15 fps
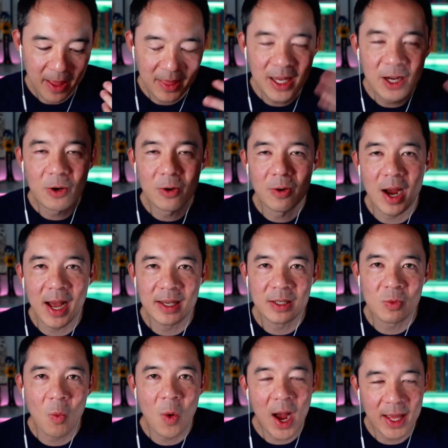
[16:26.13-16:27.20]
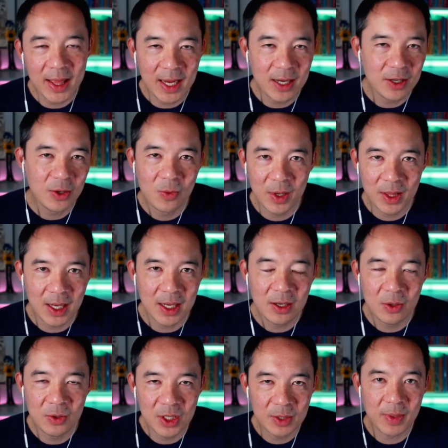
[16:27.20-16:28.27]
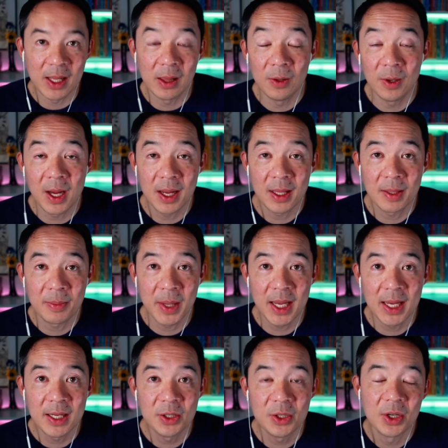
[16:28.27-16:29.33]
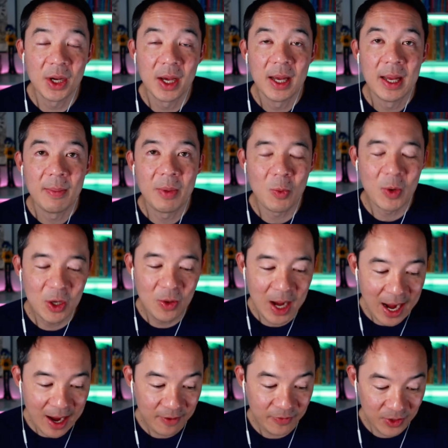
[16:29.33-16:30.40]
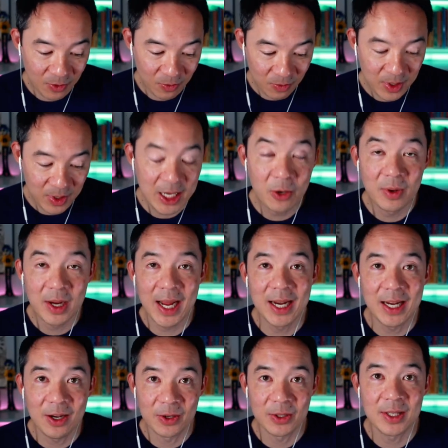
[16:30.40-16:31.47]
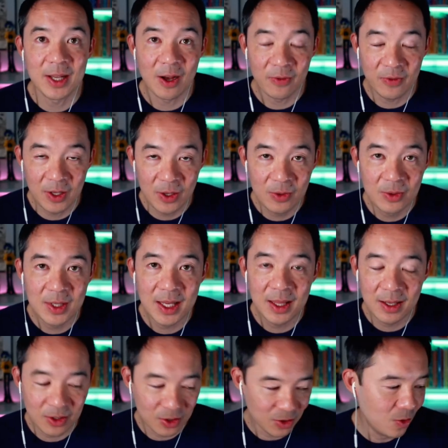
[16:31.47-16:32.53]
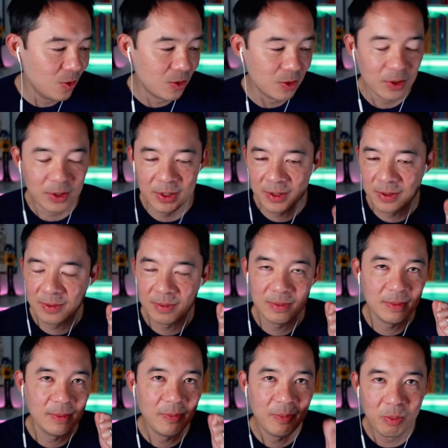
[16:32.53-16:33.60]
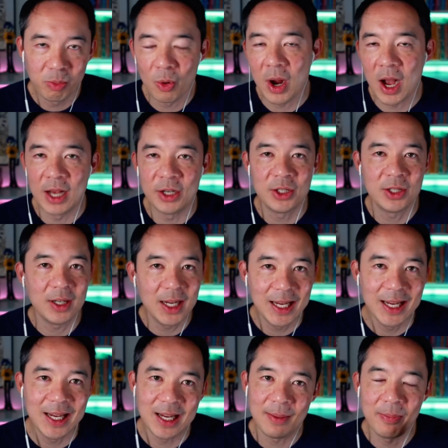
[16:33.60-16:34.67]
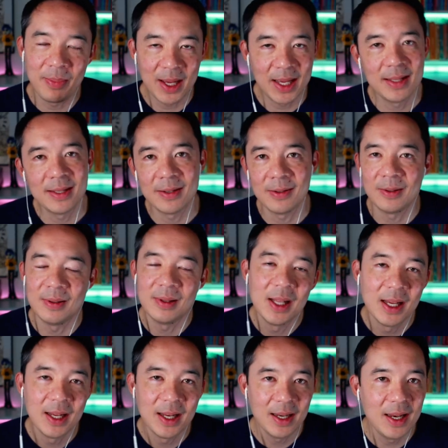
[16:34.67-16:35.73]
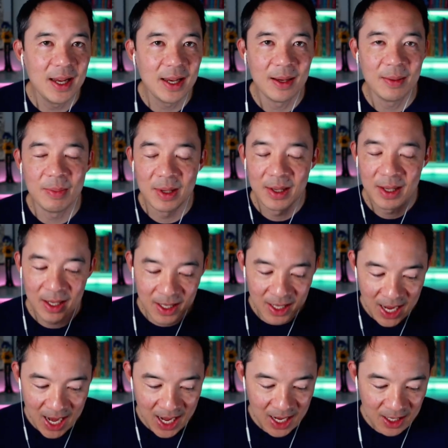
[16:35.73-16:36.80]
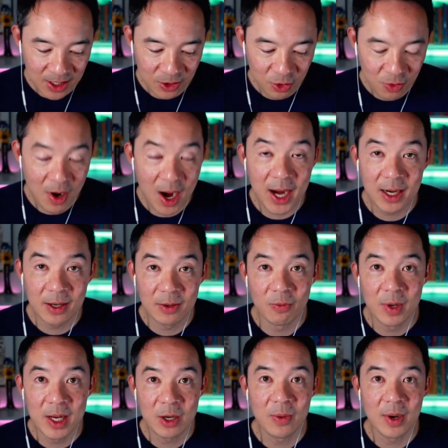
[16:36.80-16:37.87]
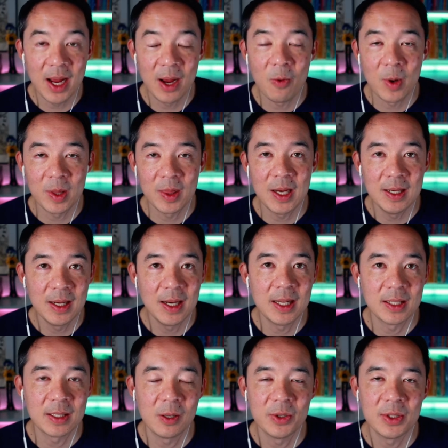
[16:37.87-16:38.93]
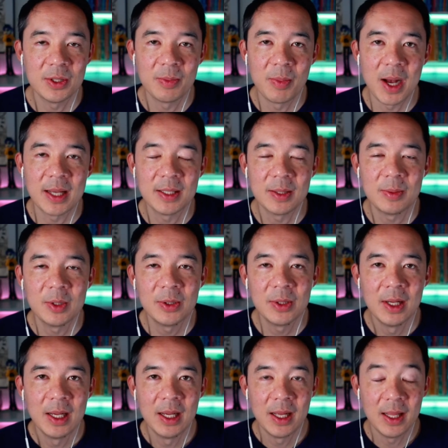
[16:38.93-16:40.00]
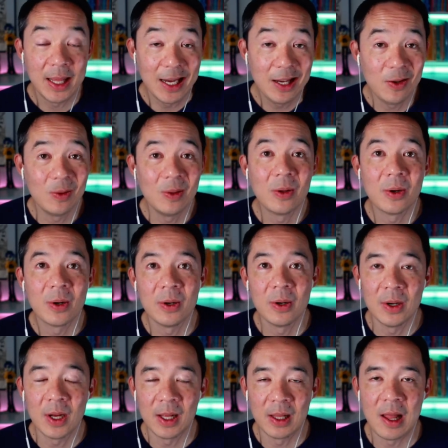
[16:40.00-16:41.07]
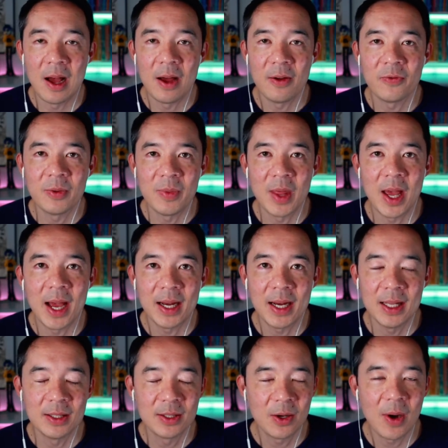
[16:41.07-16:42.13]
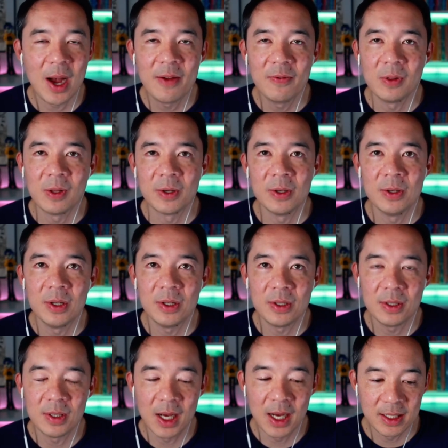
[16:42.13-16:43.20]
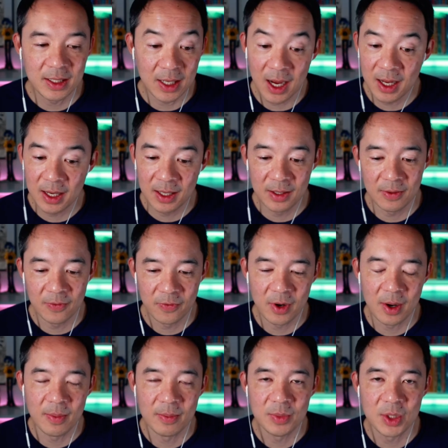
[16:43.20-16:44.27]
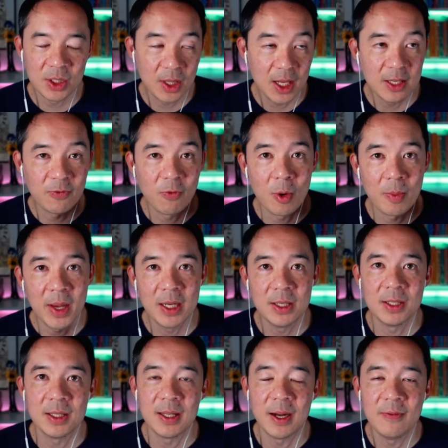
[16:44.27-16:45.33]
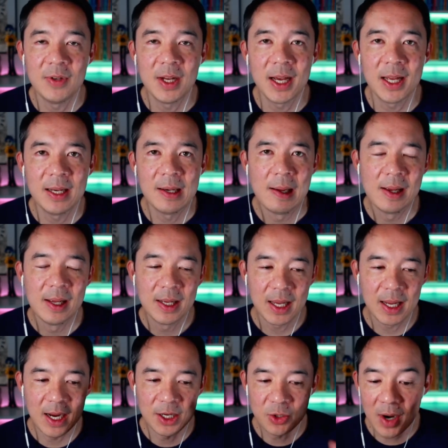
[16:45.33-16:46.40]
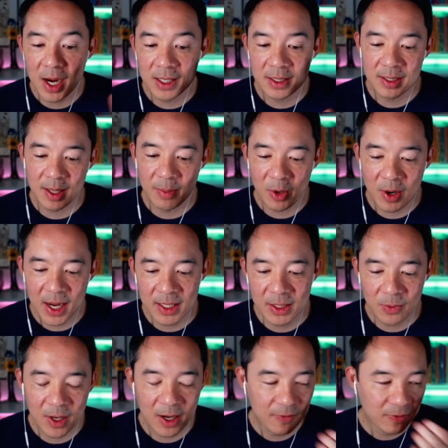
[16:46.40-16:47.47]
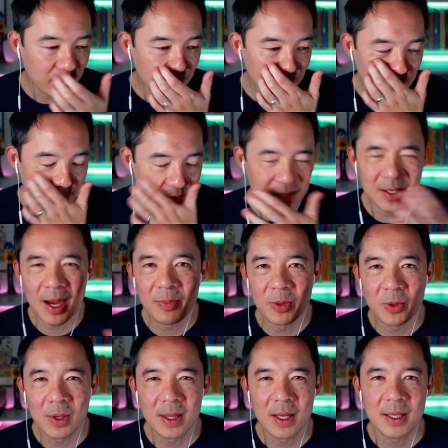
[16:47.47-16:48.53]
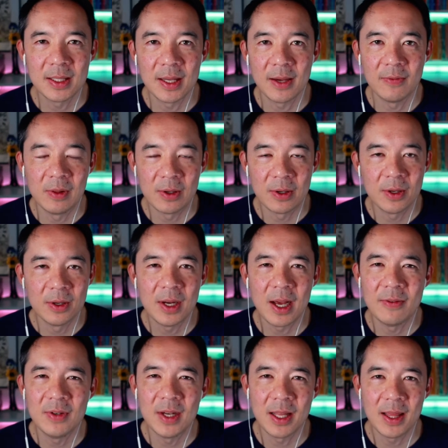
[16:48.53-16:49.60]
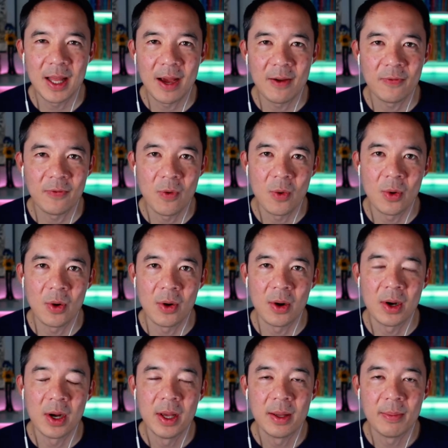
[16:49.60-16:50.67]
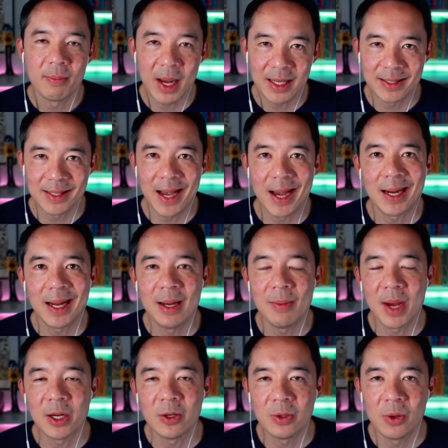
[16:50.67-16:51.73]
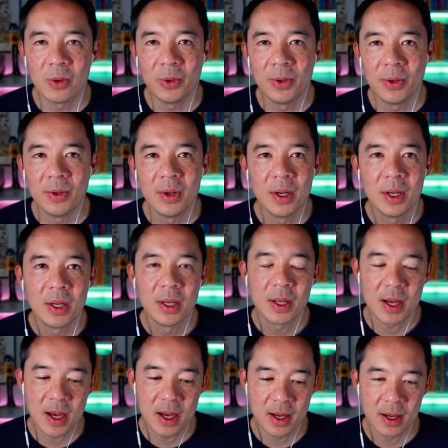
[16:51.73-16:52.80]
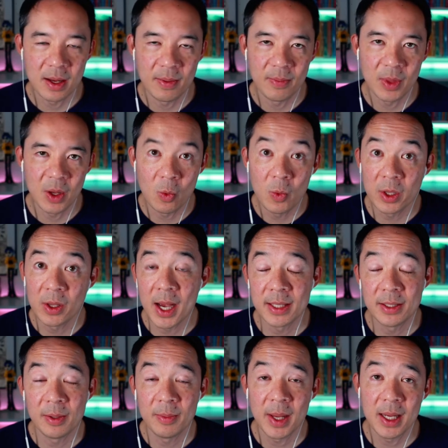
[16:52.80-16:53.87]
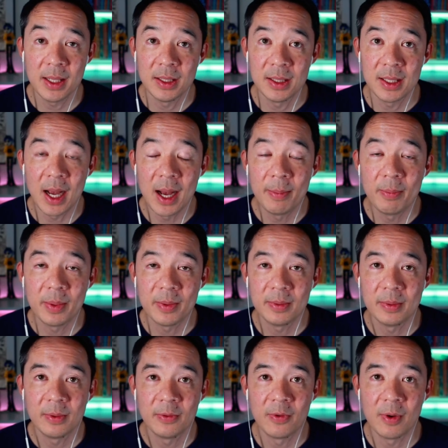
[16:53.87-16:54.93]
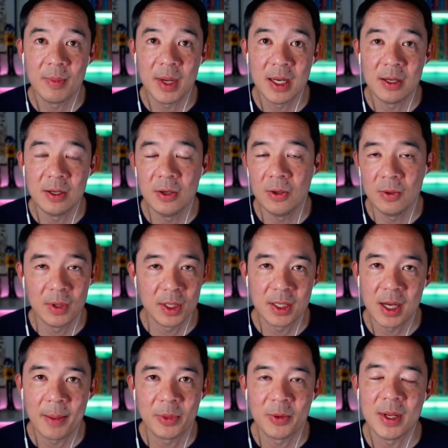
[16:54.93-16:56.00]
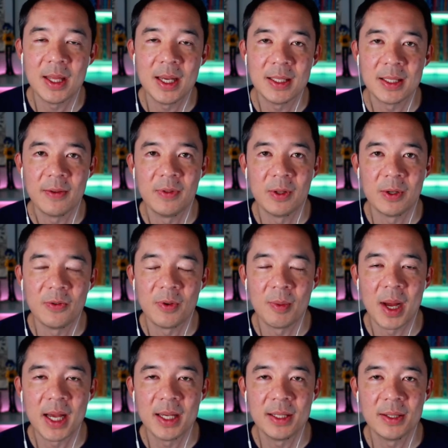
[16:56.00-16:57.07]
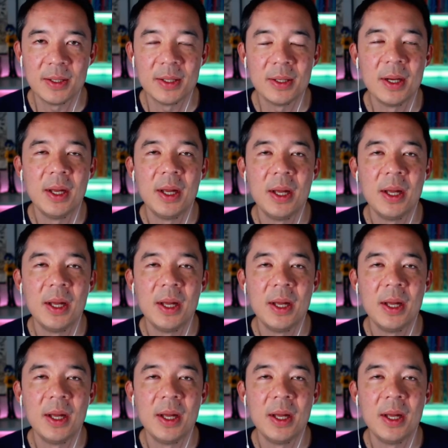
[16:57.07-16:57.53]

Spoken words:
theorize why they do what they do just by looking at the page. But when you have to recreate it yourself using the tools, brush, ink, pencil, nib, and try and recreate what they did as close as possible, then you learn a lot from that. And so I've learned a ton from just these 4 pages that I've done, and I try and summarize what I've learned, like the top 3 things I've learned. I've done that for Mike Zeck and Michael Golden. The Will Eisner page is up for me to do a top 3 things I've learned from Eisner.